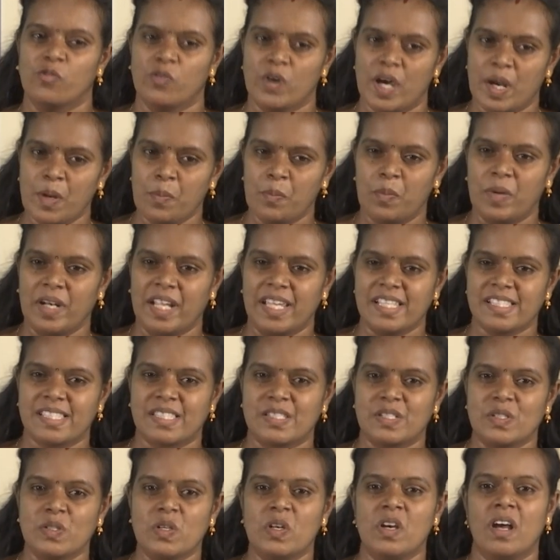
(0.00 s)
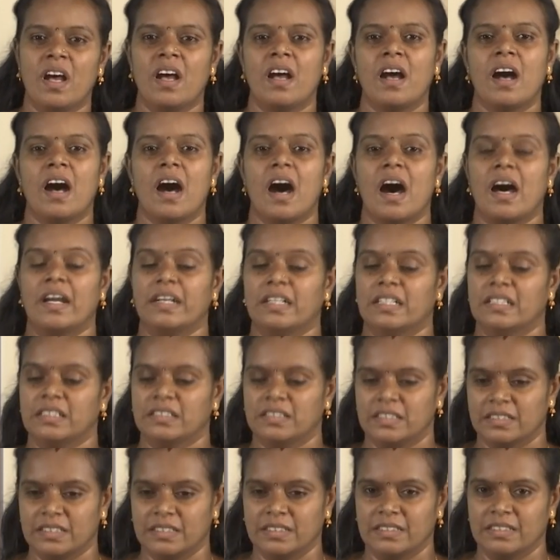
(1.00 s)
one place to
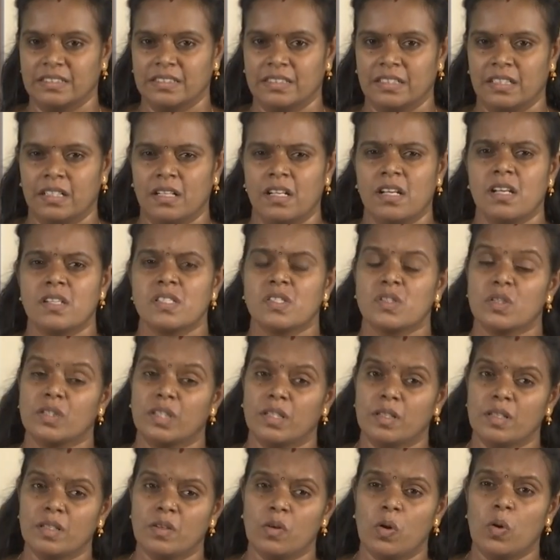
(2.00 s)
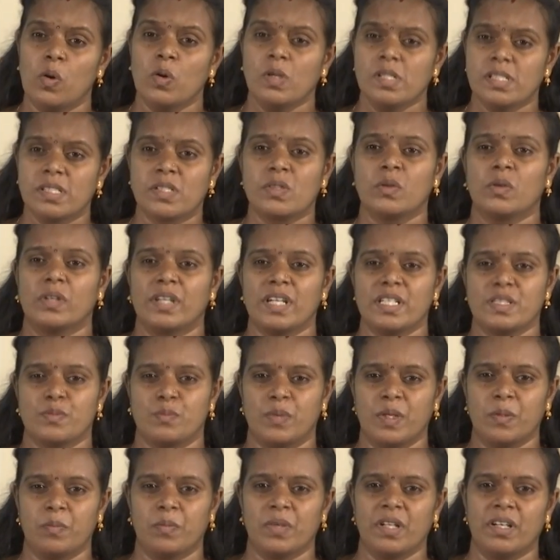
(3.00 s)
another. So the old Stone Age
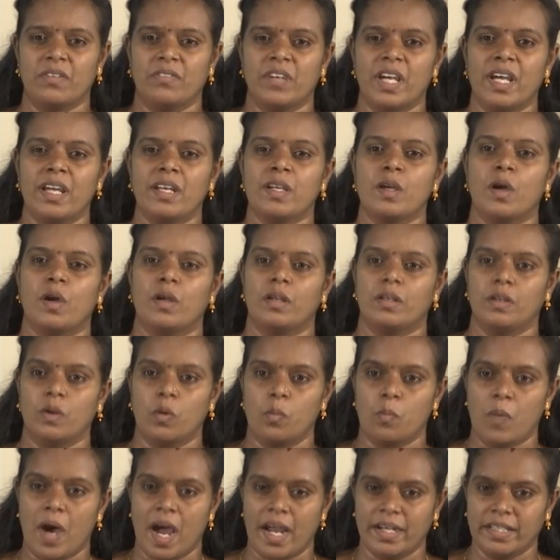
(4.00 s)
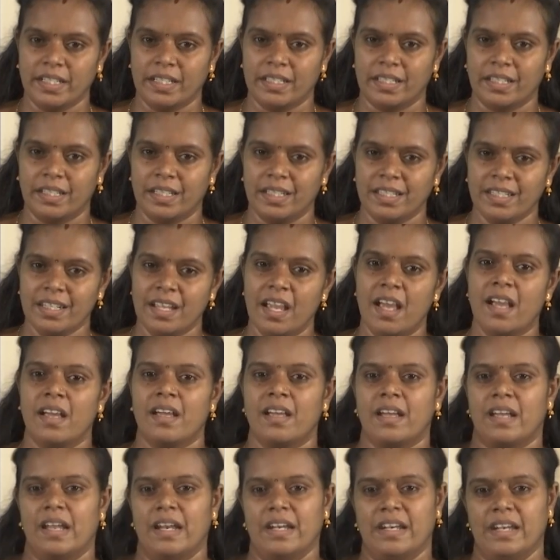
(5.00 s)
people were nomadic in
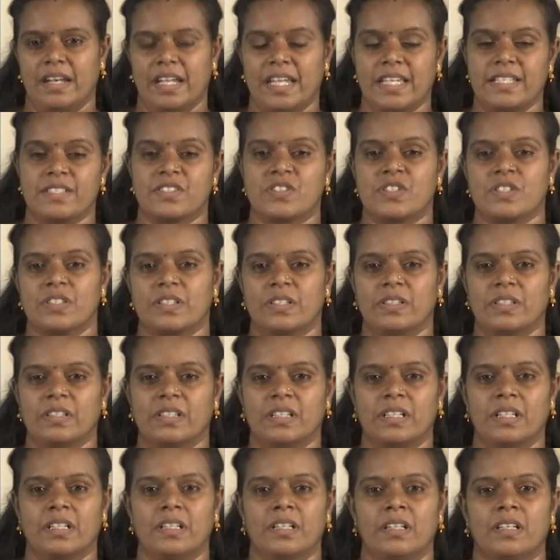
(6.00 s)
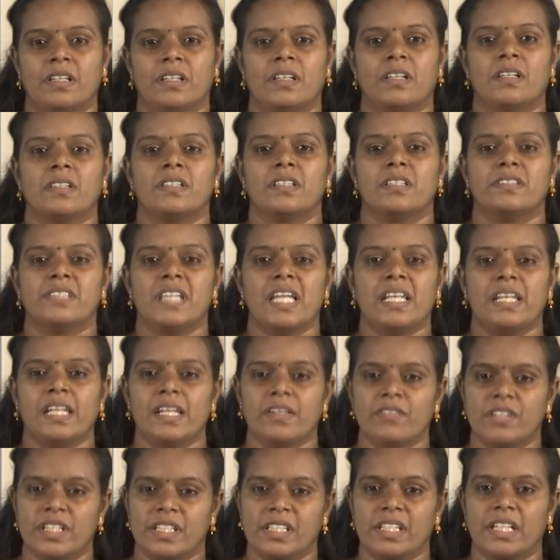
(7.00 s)
nature. They
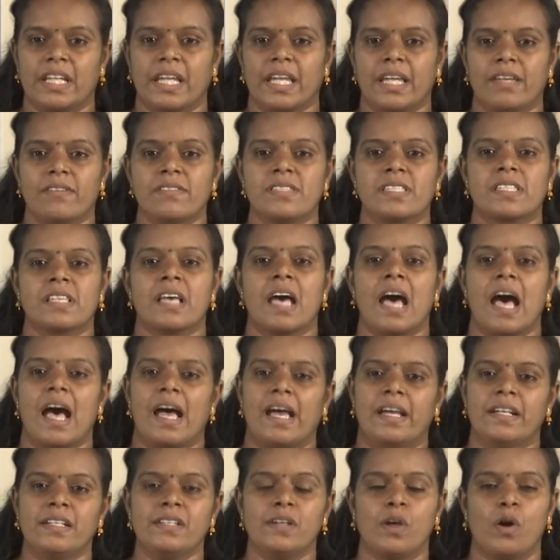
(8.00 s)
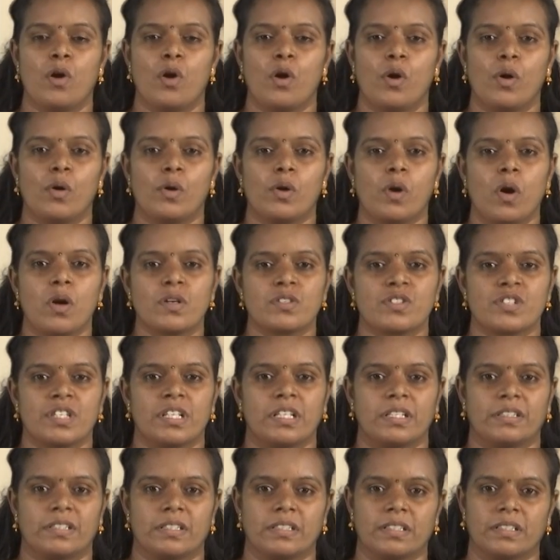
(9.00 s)
lived in caves and rock
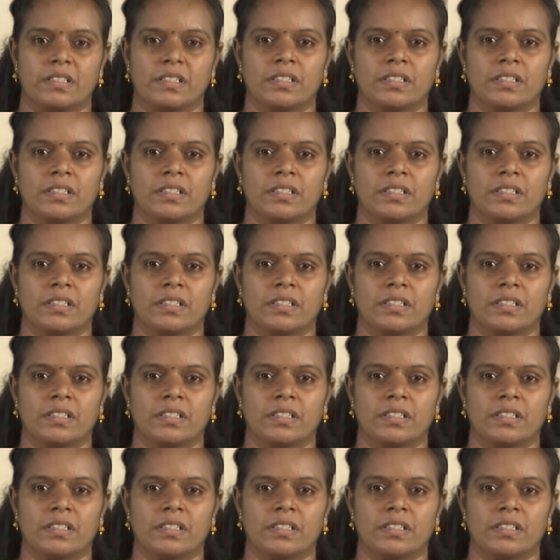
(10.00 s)
shelter.